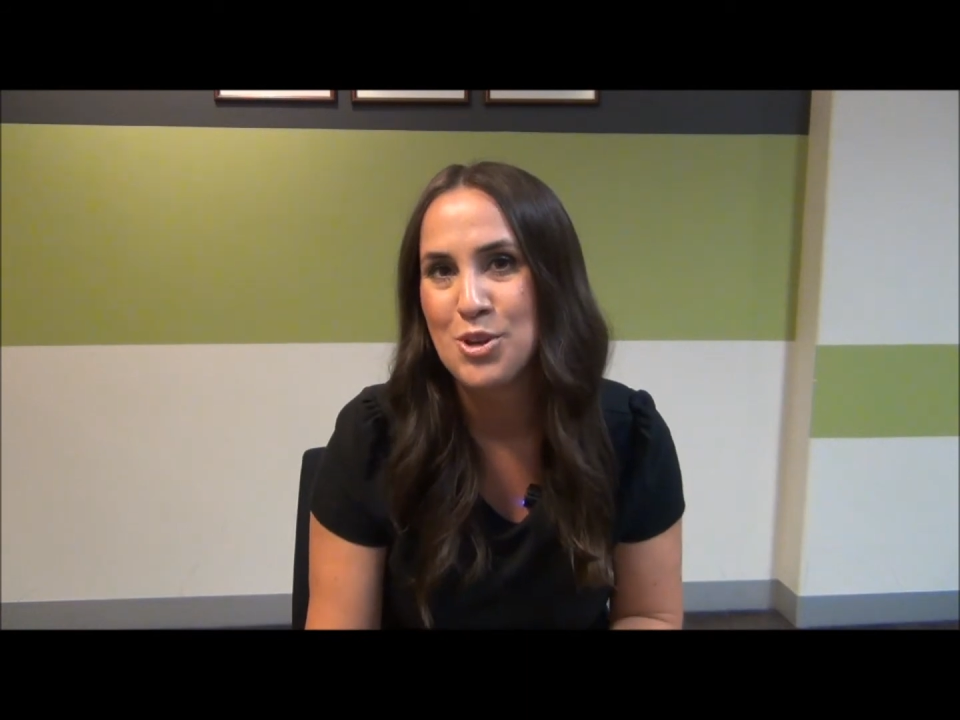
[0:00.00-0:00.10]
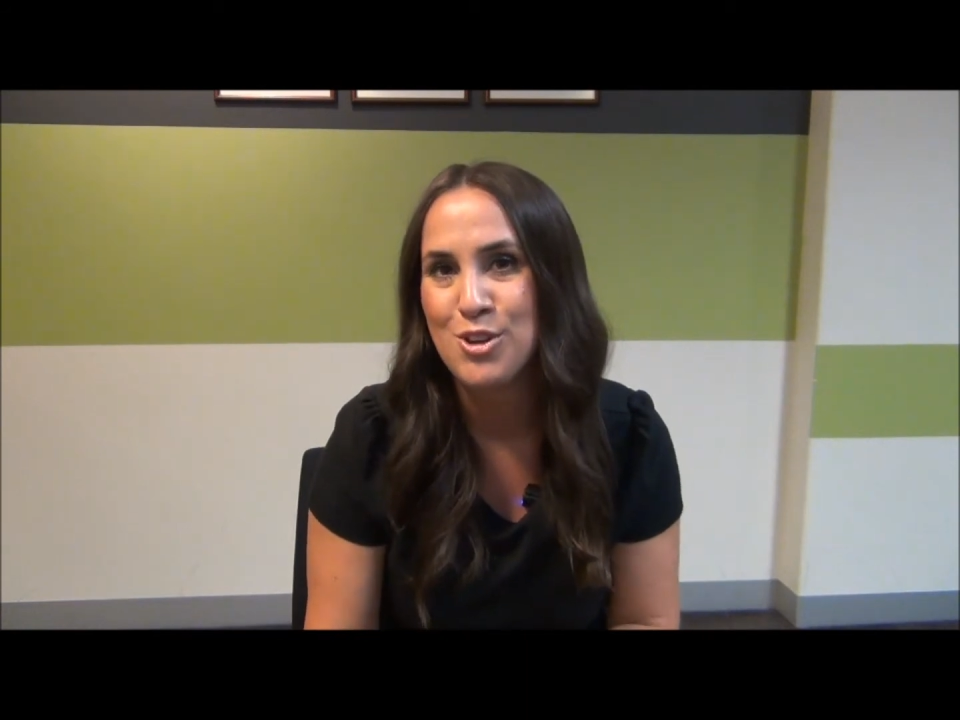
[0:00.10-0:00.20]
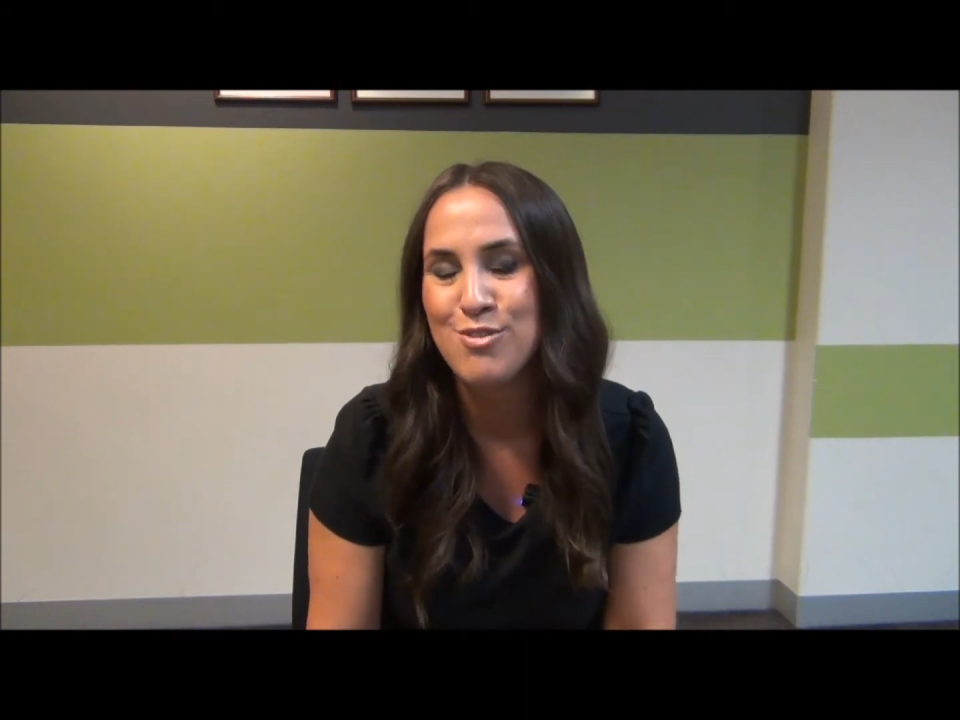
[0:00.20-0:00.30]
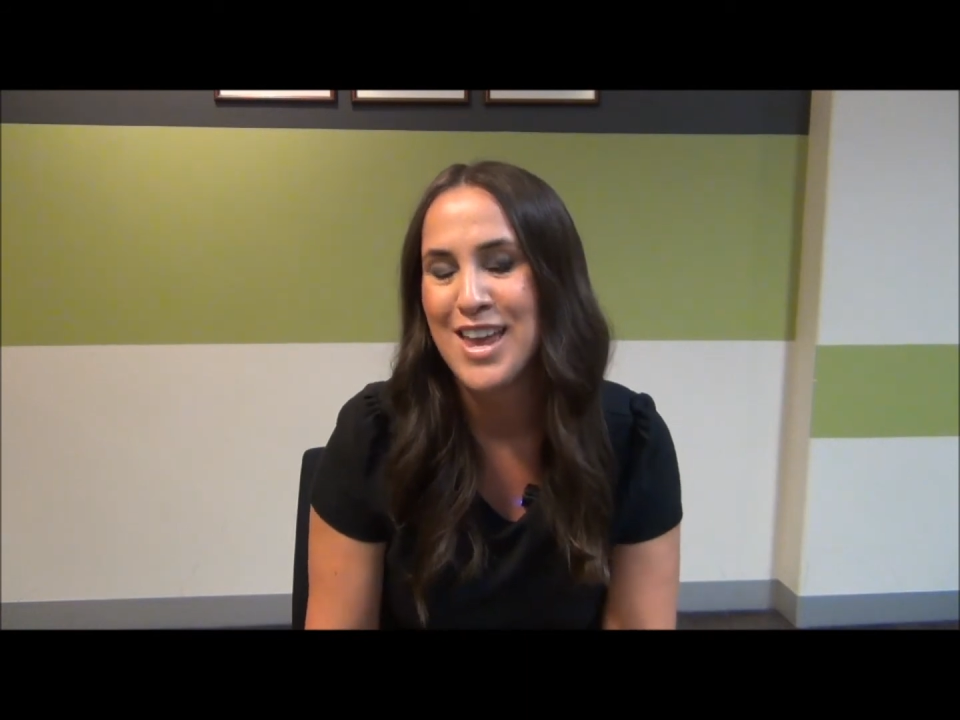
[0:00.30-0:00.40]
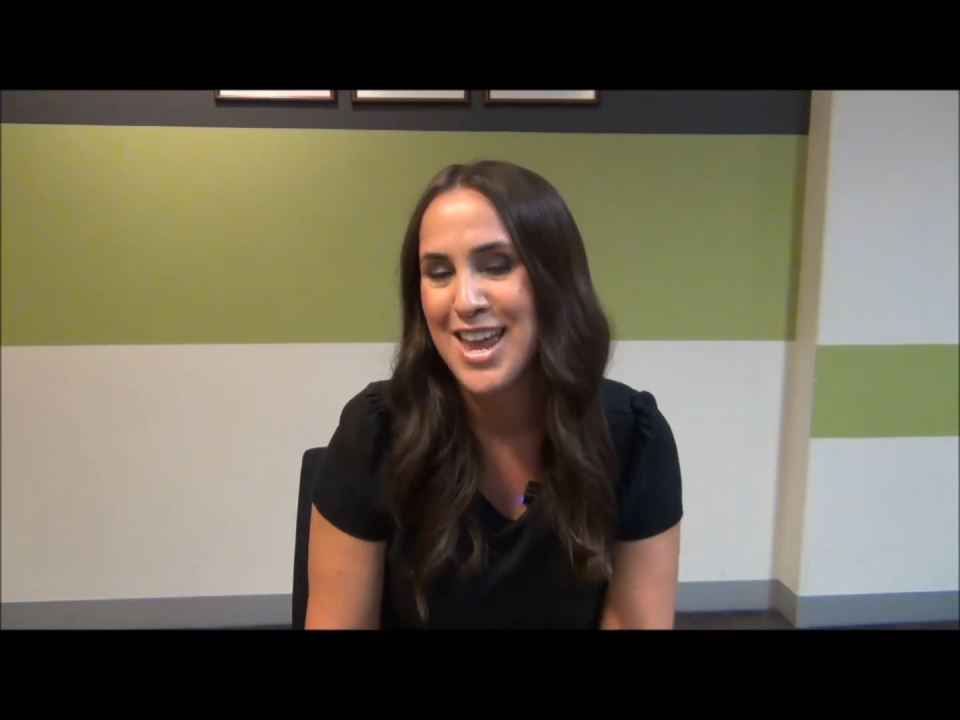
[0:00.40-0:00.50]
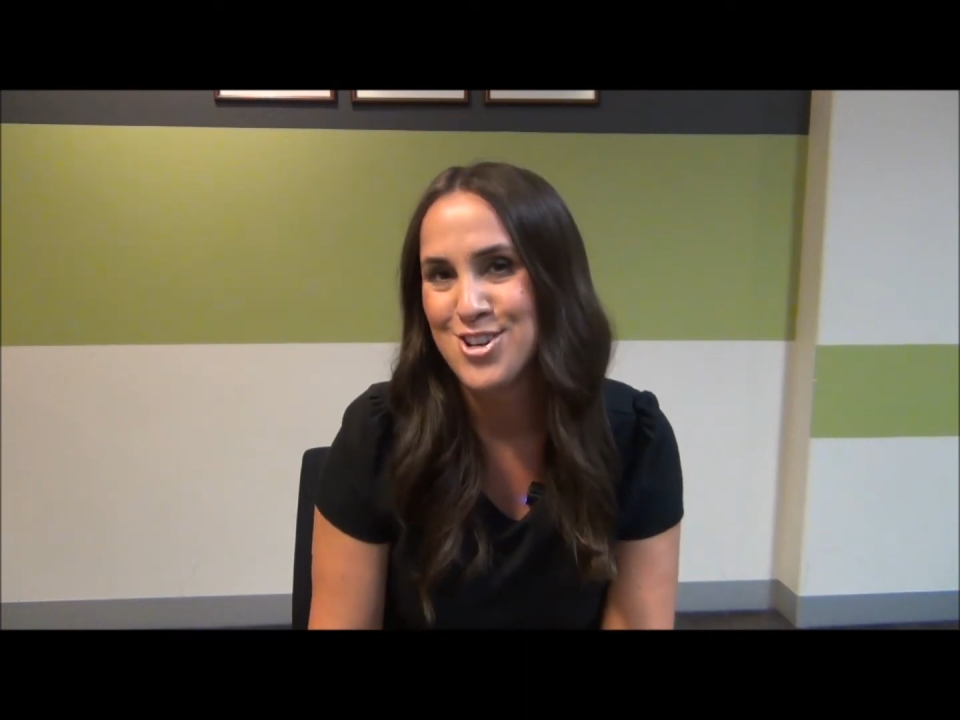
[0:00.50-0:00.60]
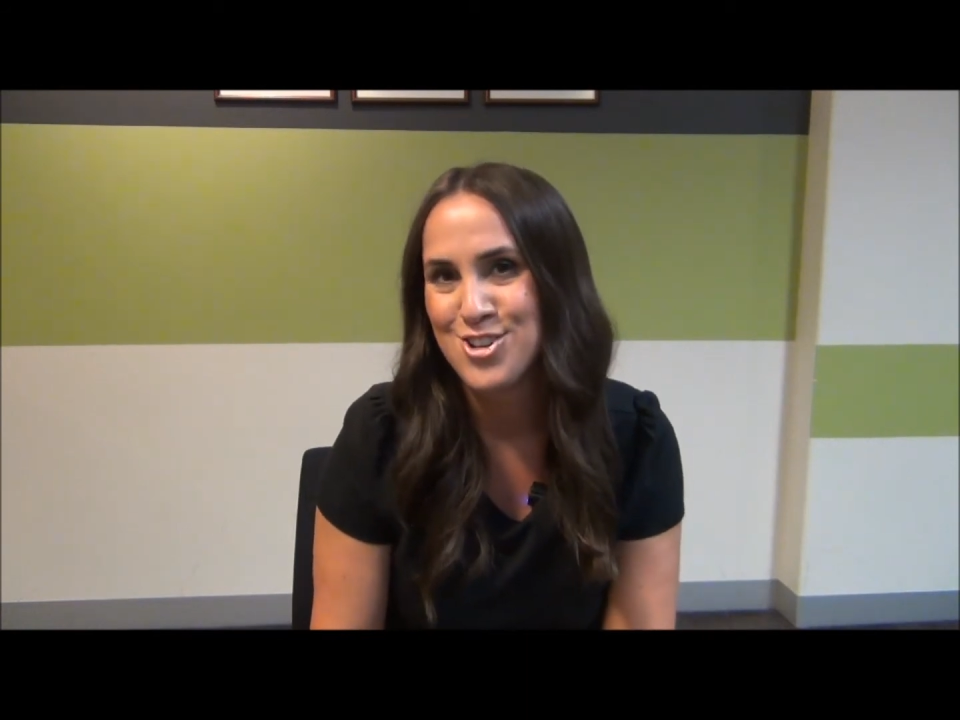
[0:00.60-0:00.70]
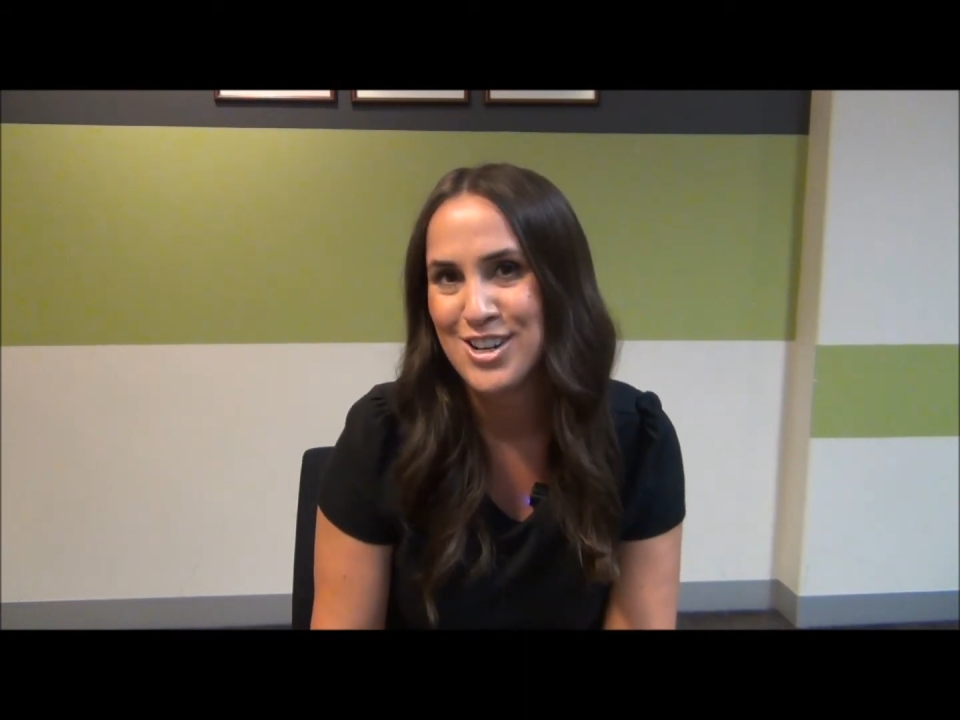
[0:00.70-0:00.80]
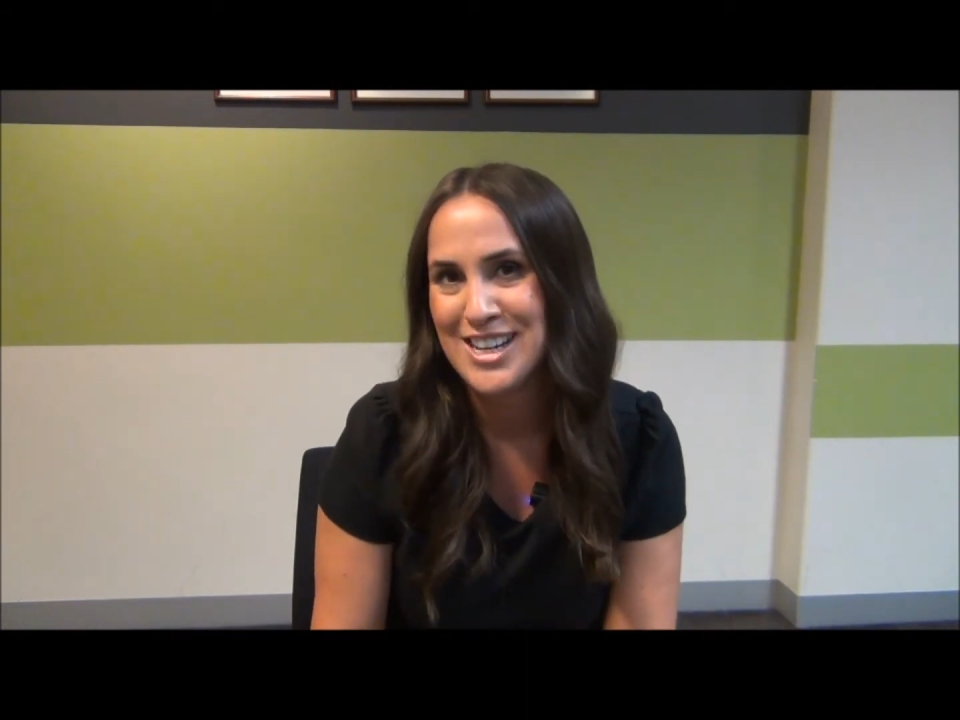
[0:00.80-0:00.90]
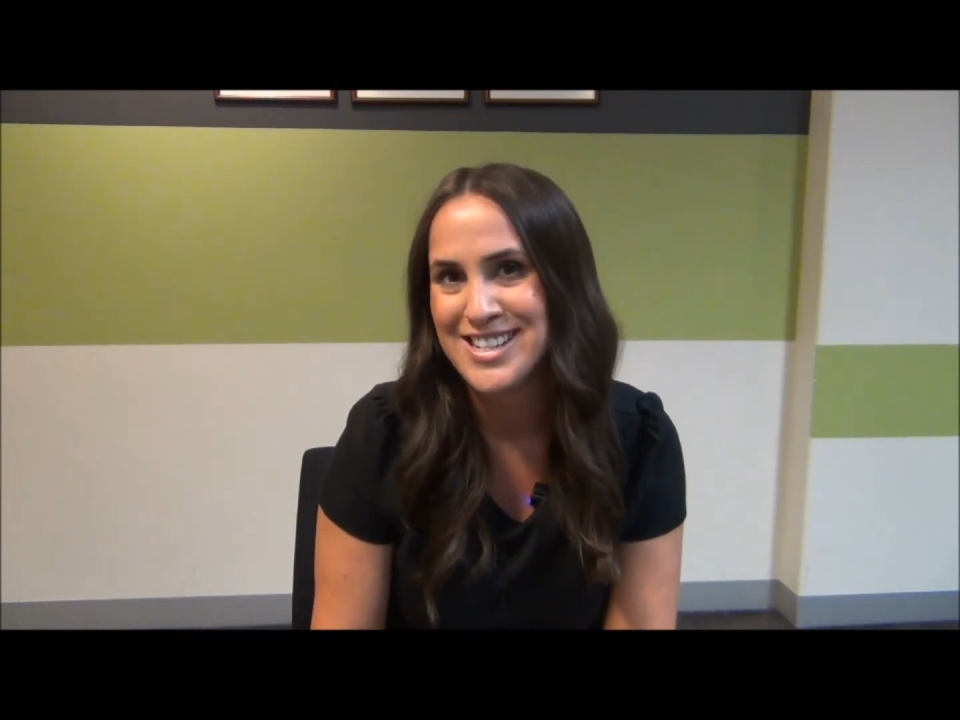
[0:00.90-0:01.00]
you for
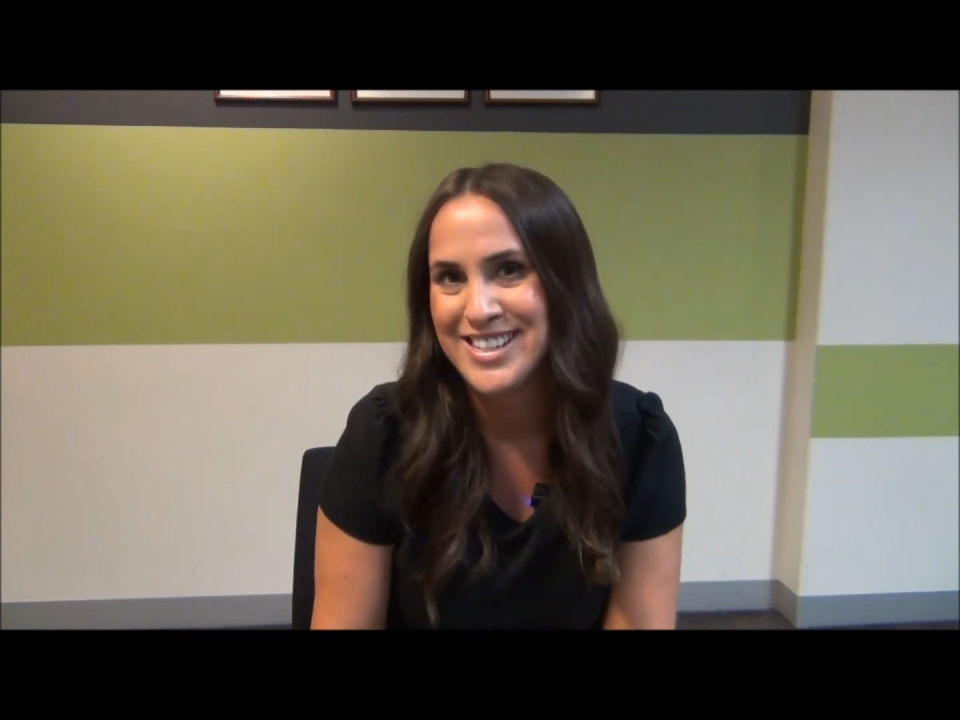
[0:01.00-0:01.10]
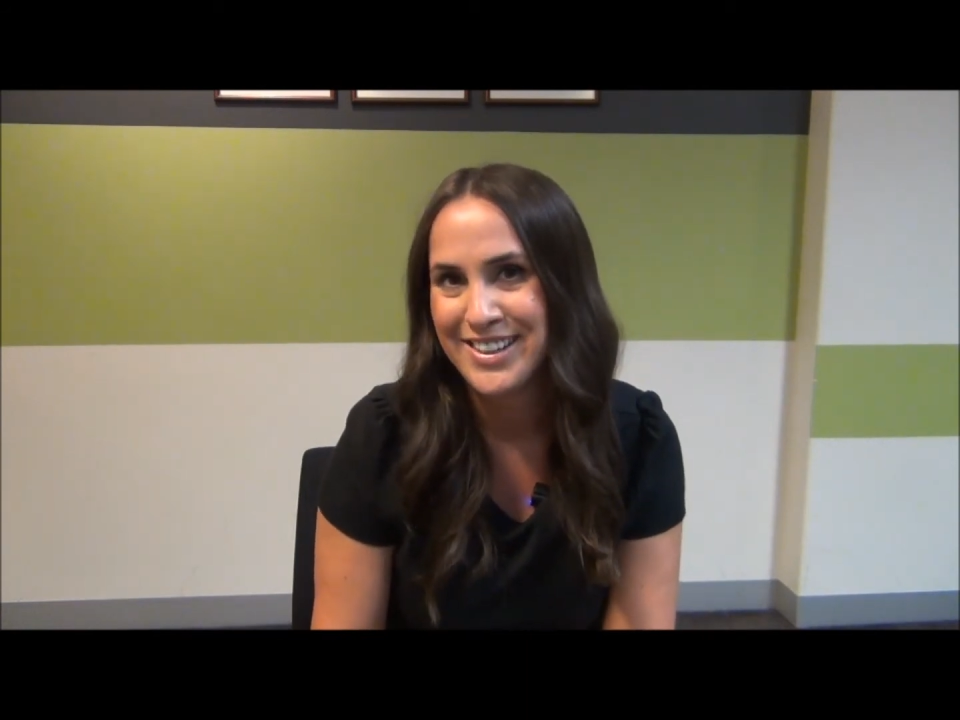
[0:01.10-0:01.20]
entering into